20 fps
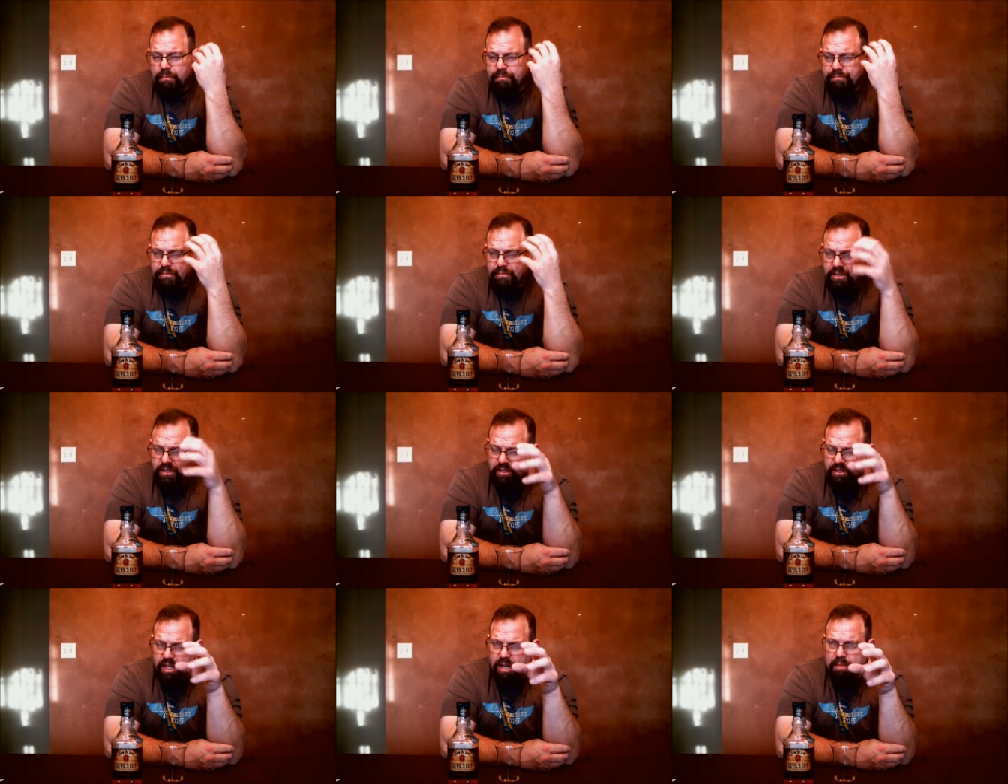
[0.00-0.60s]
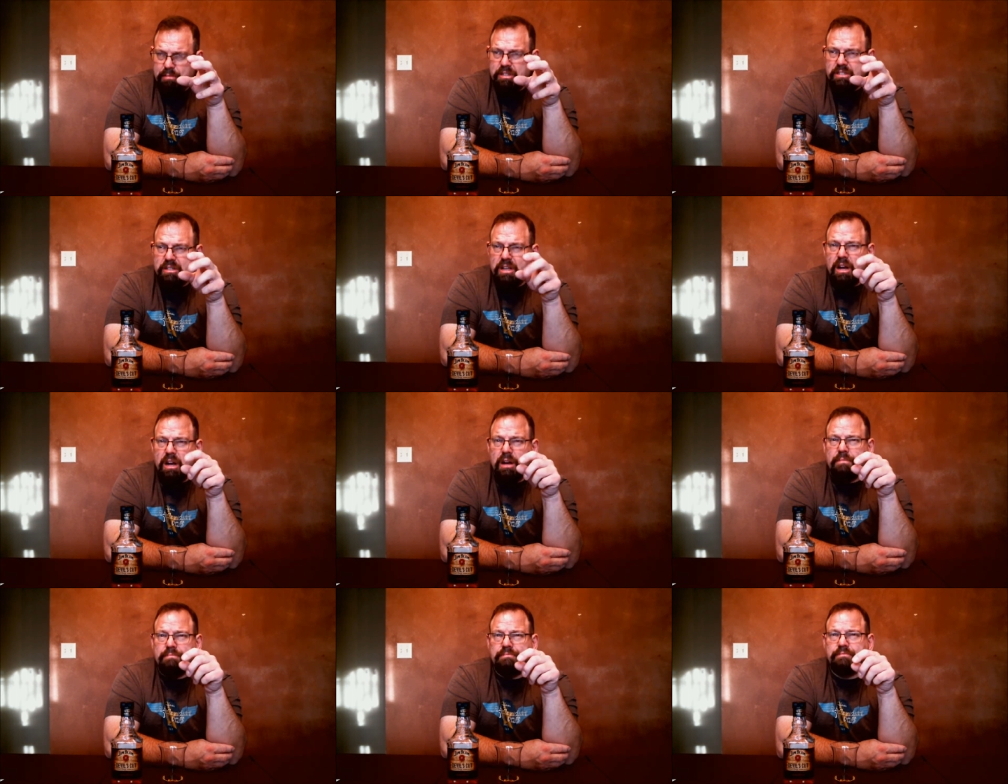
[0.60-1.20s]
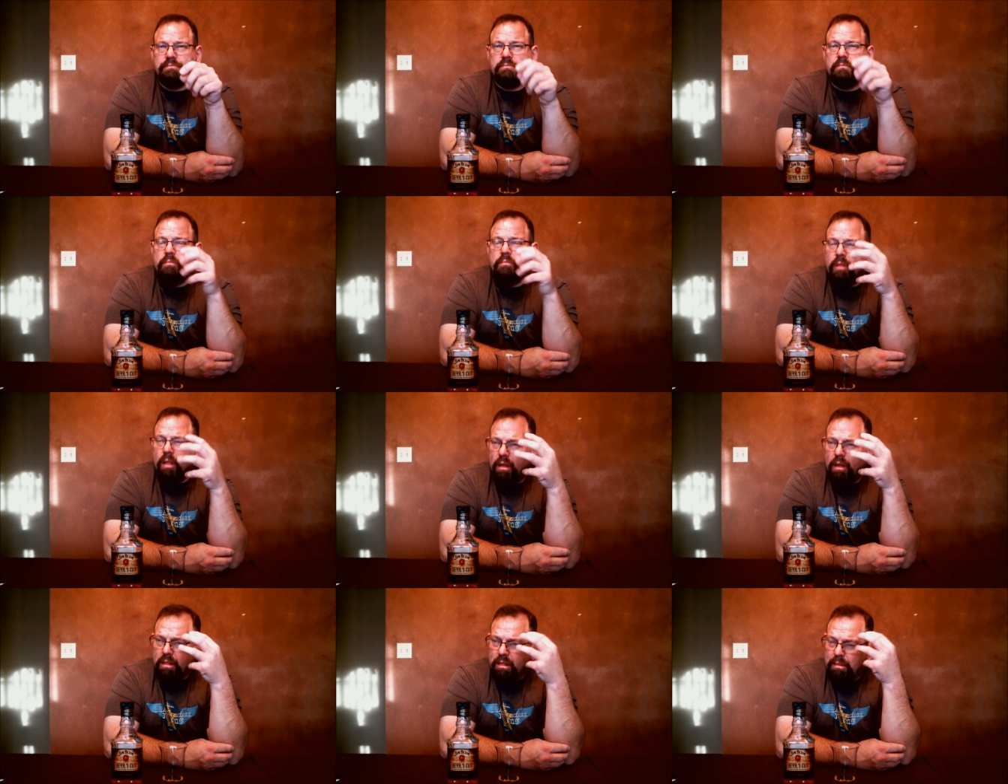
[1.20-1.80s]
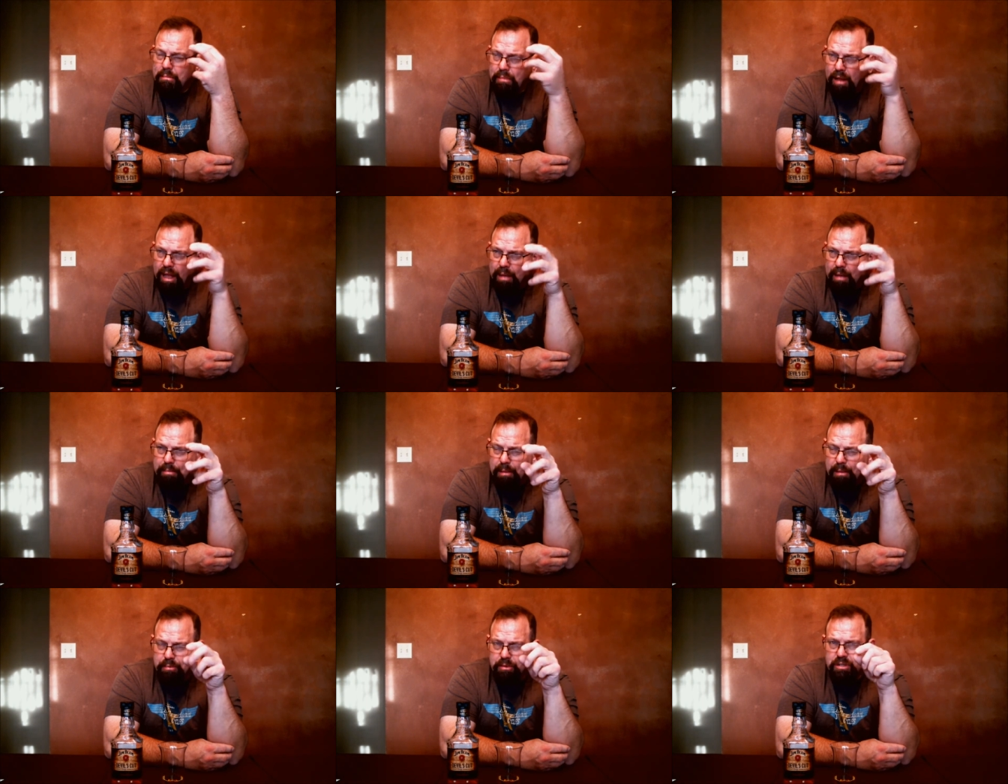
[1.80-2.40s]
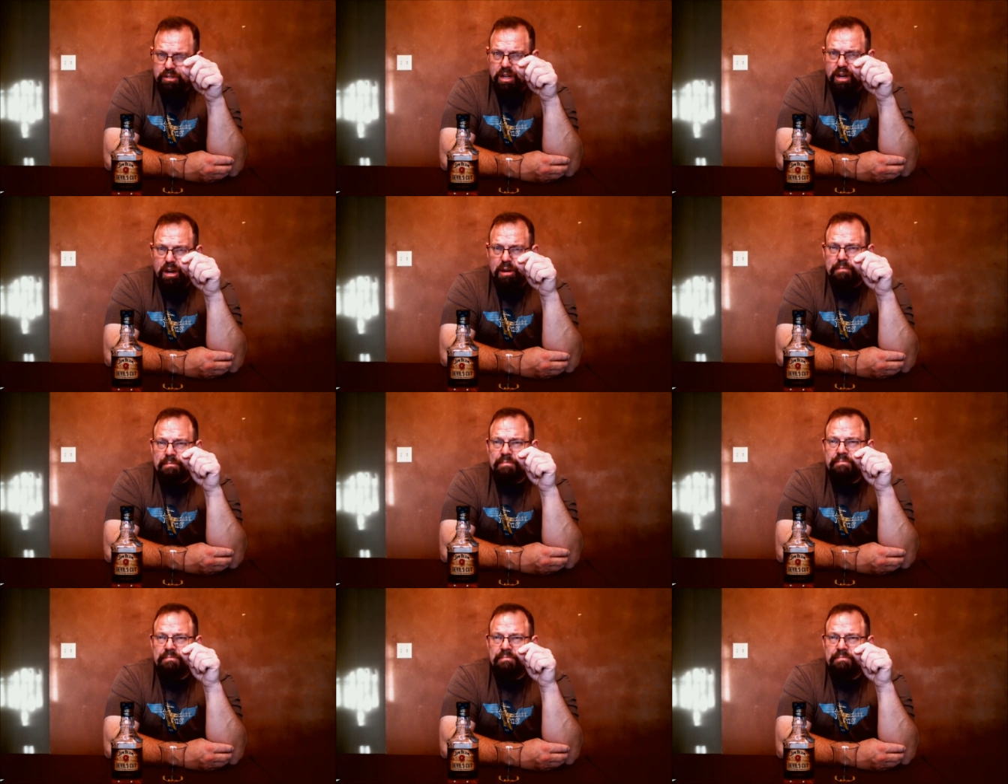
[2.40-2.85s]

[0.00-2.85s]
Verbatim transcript: Cinnamon's there, black pepper's there,